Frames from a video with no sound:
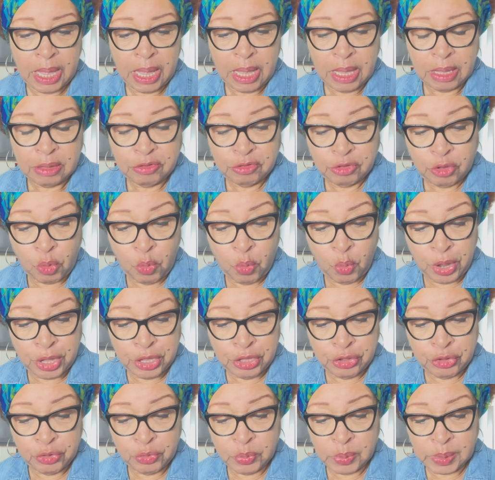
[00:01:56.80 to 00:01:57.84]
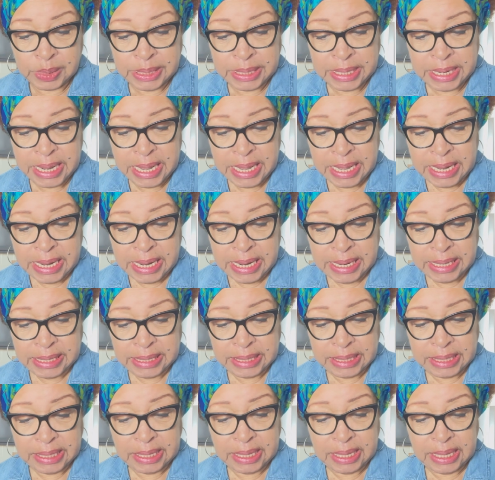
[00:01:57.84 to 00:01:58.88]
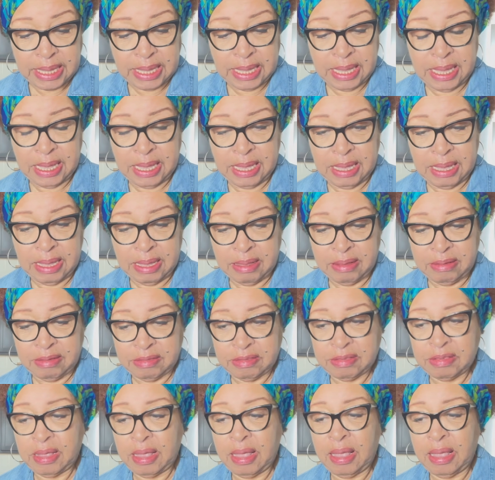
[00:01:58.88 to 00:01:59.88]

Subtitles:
So what you will need is